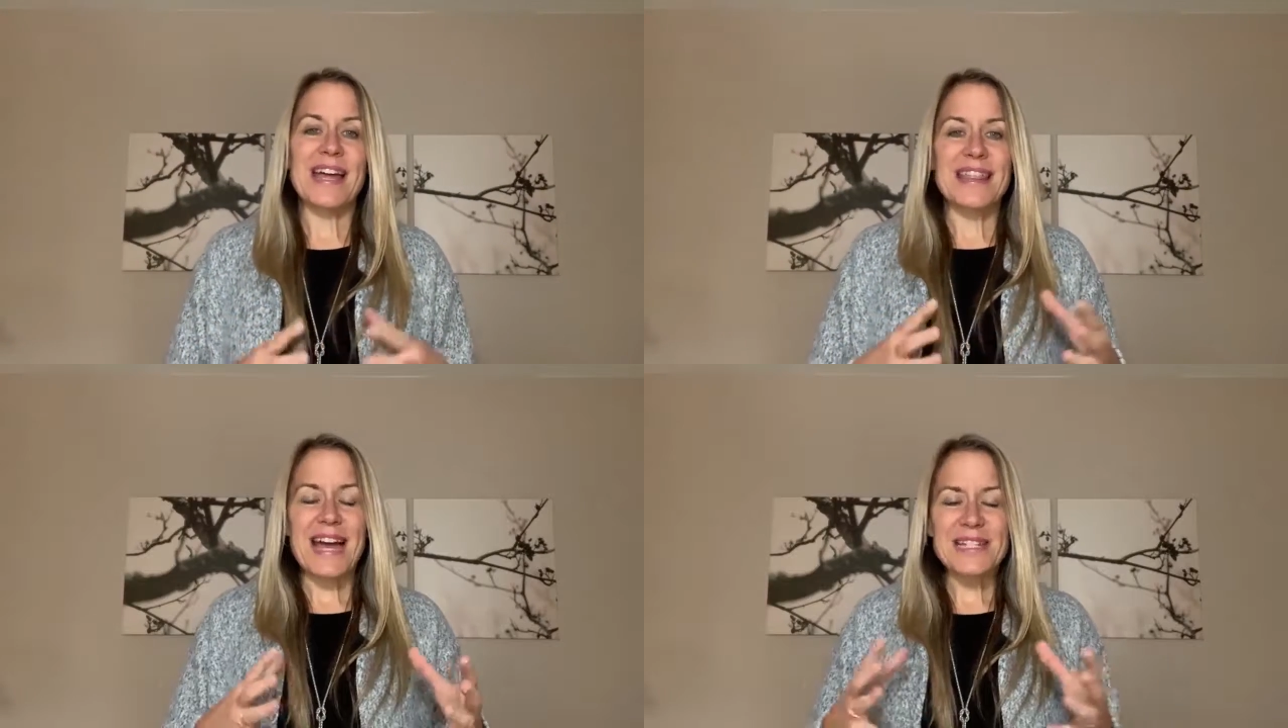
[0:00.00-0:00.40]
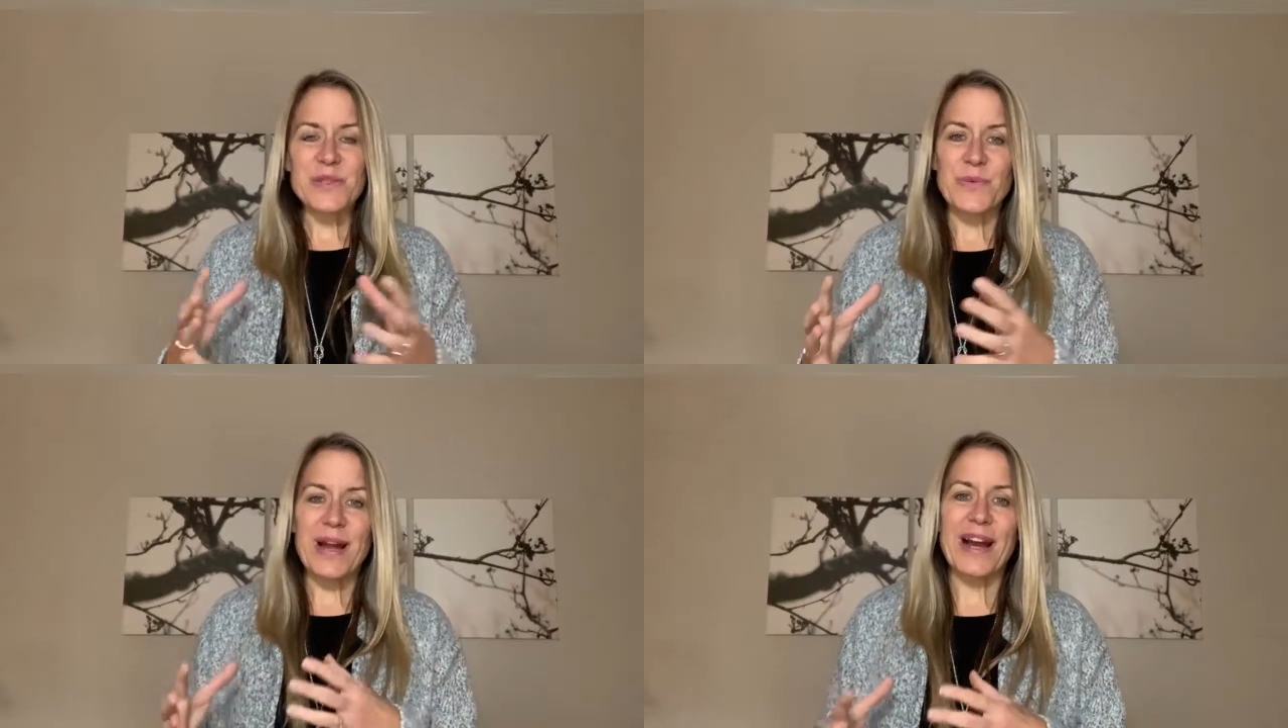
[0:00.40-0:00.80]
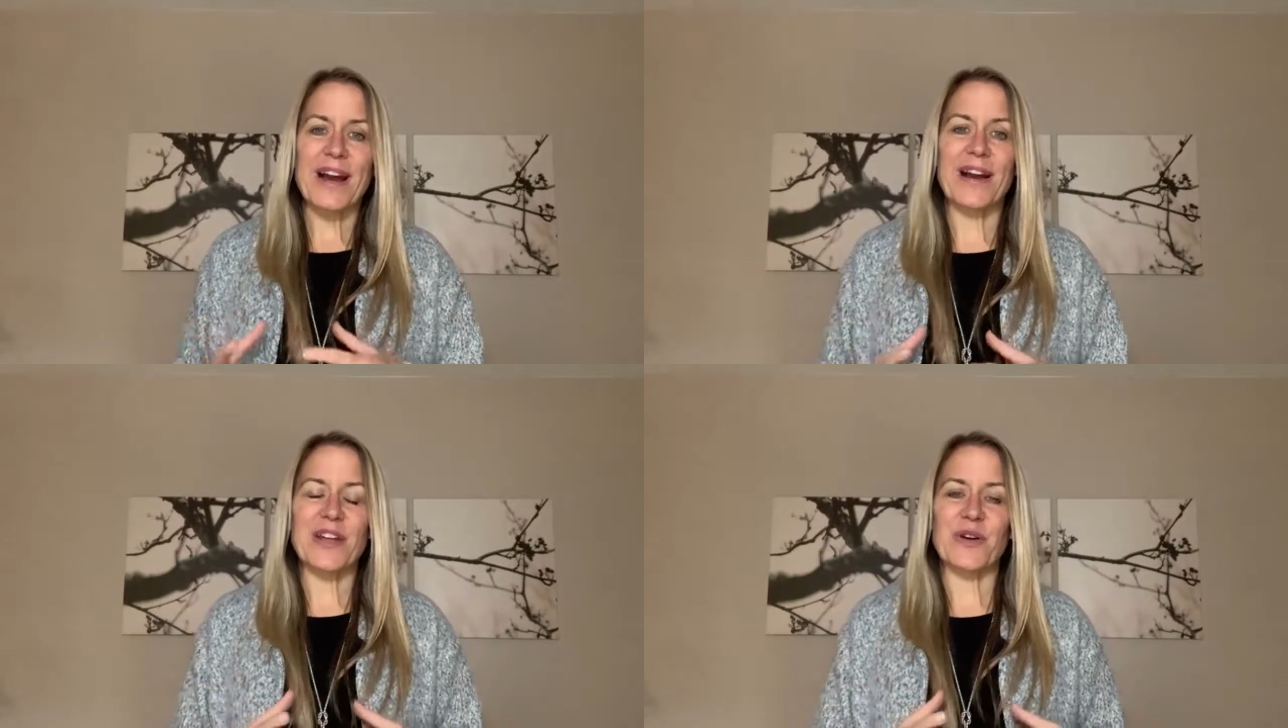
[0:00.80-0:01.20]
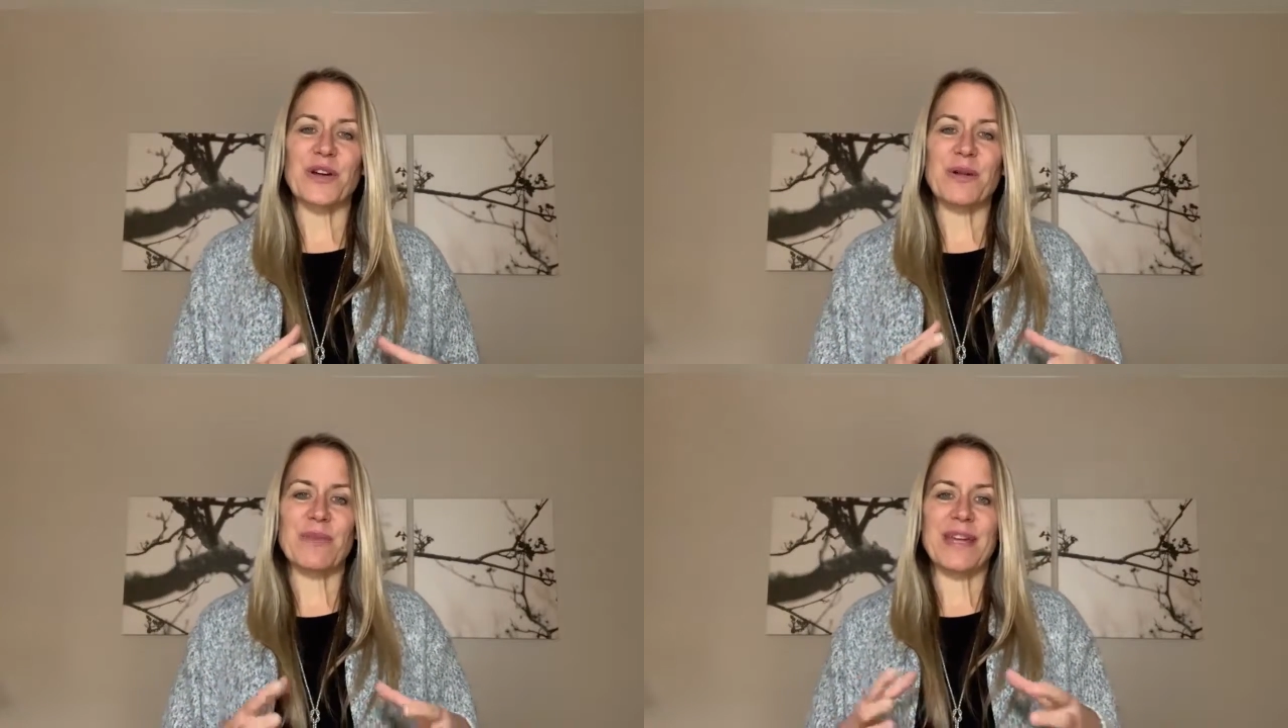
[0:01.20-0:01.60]
that's where you're
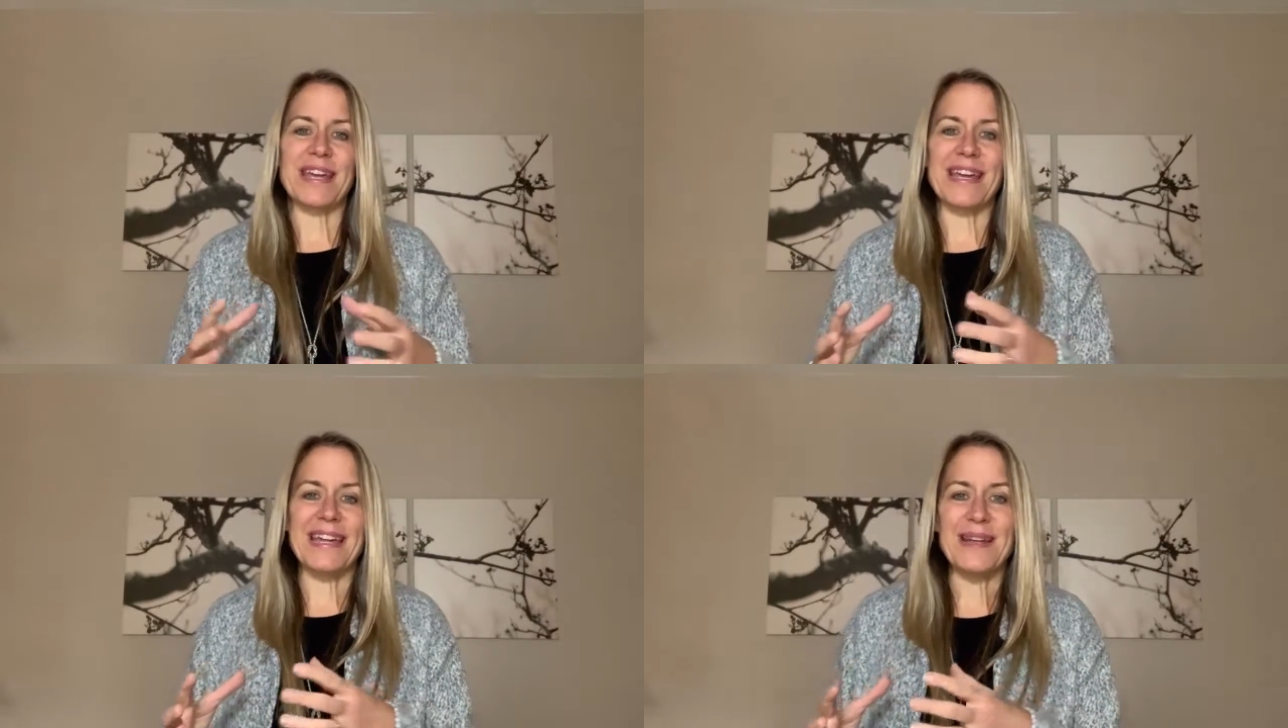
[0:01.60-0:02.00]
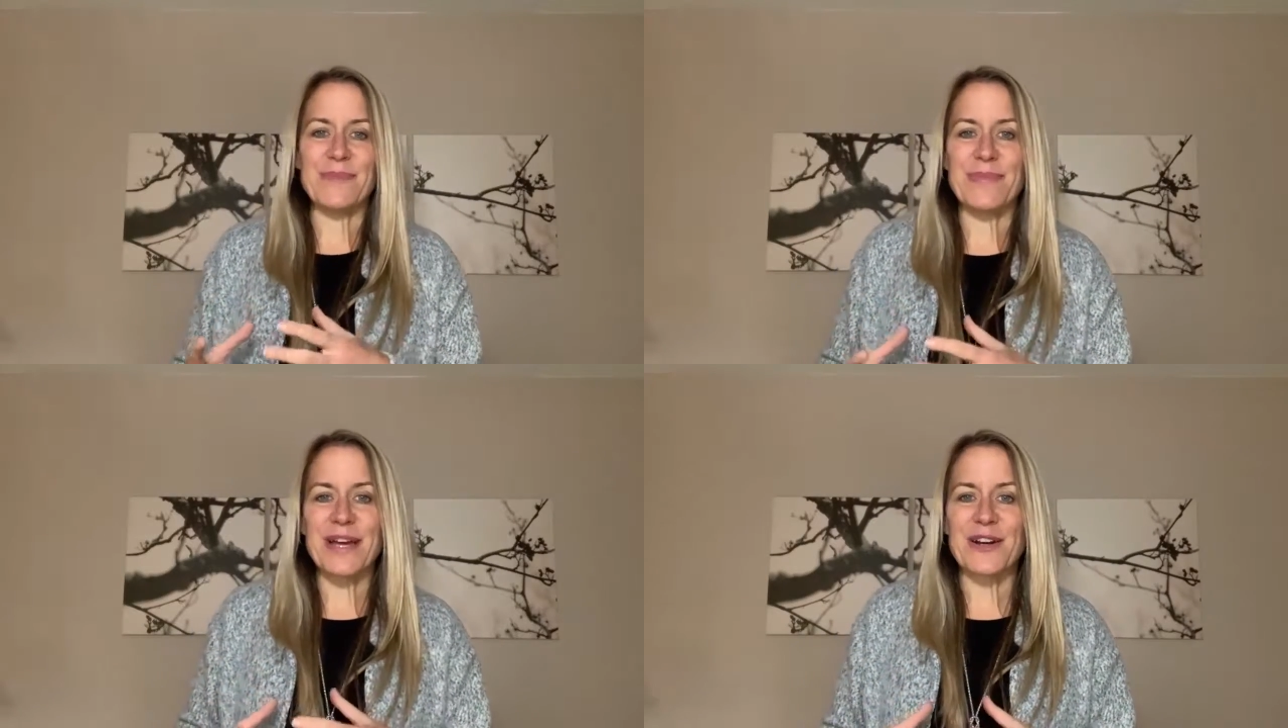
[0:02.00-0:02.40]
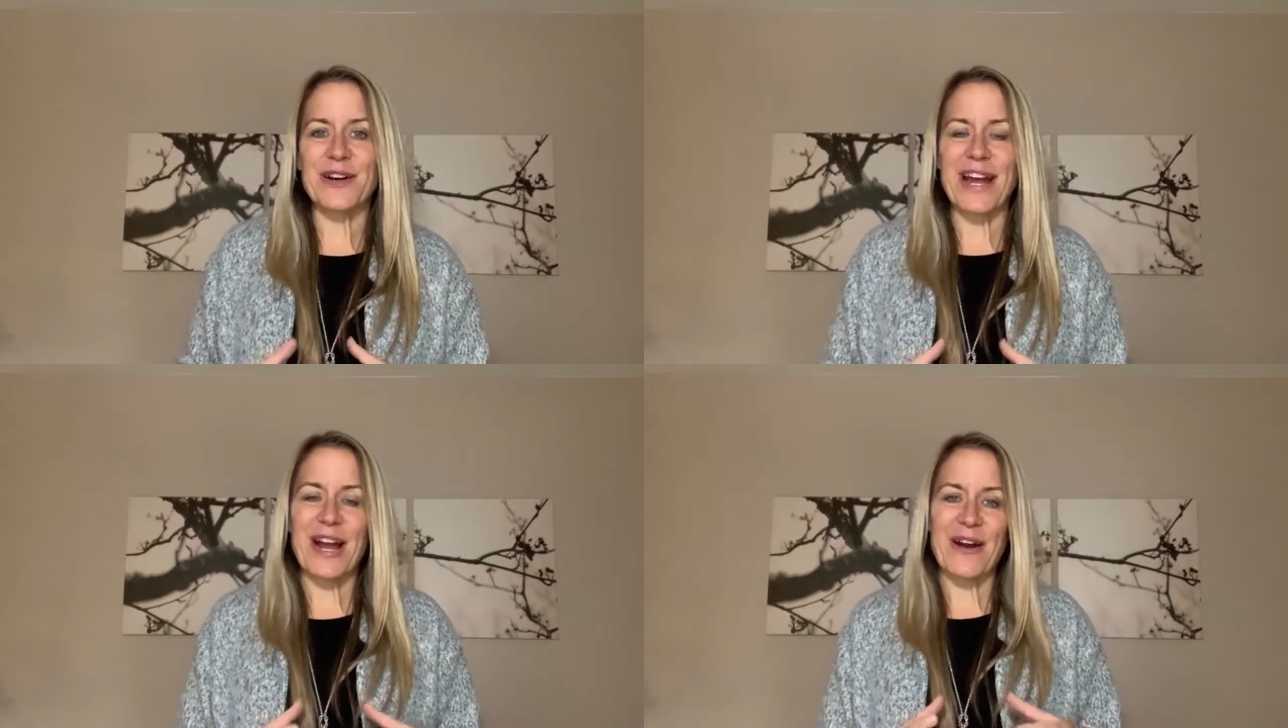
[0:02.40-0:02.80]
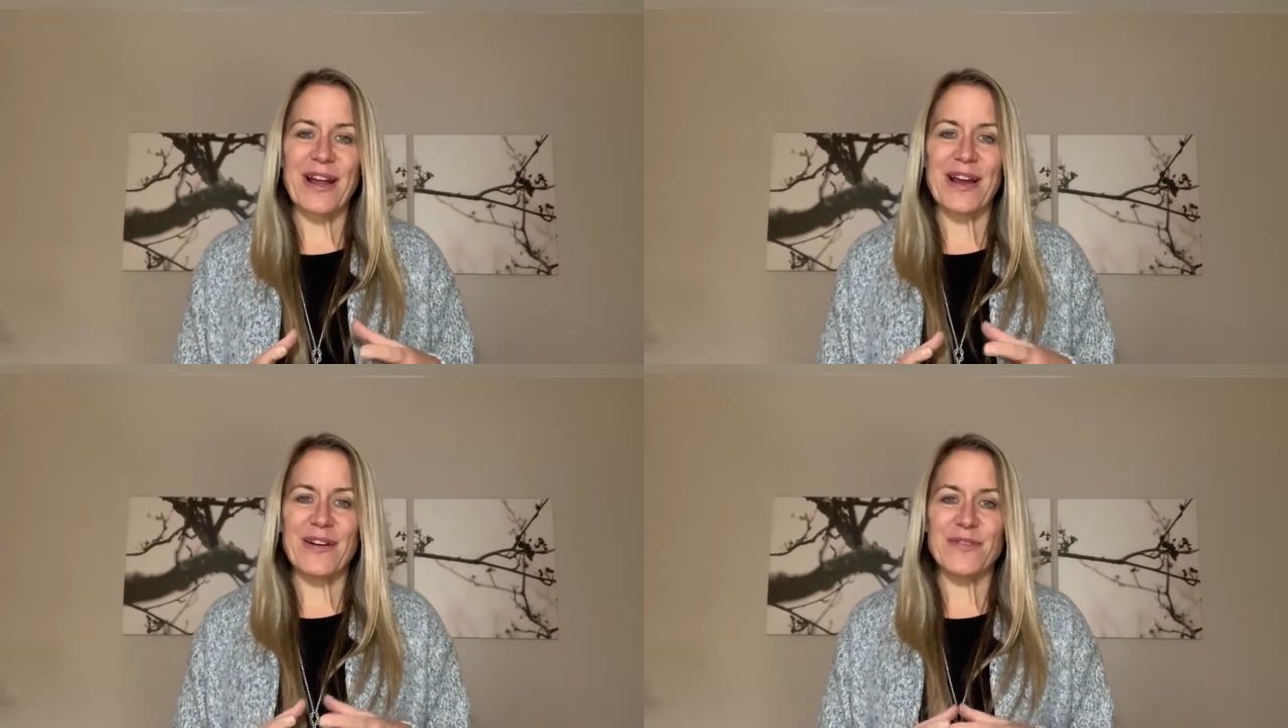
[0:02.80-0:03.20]
going to be in a better
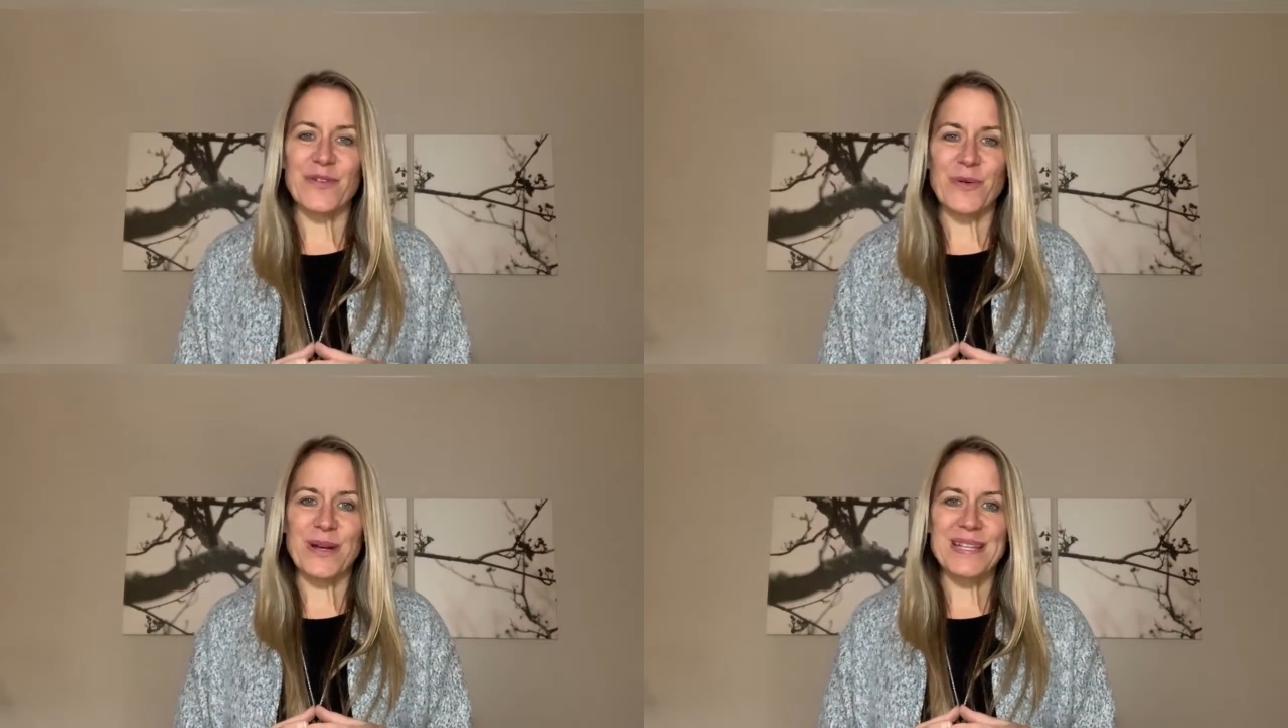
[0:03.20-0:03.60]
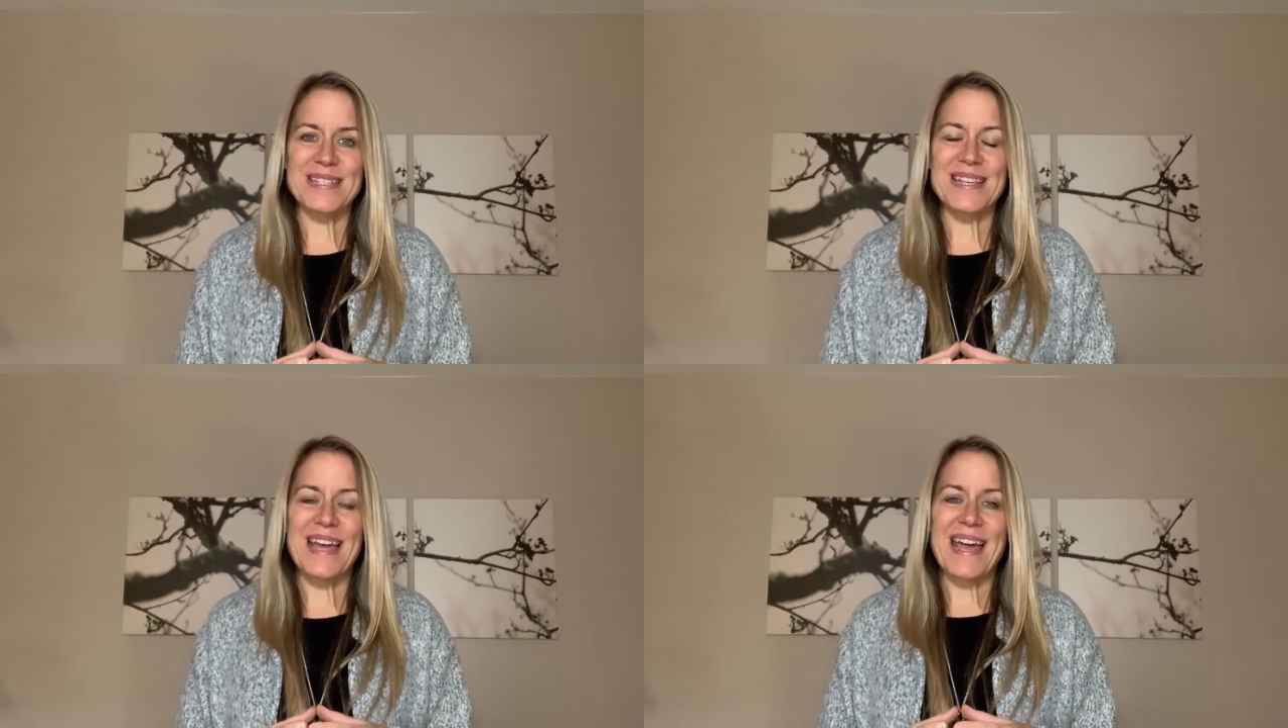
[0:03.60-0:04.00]
area of focus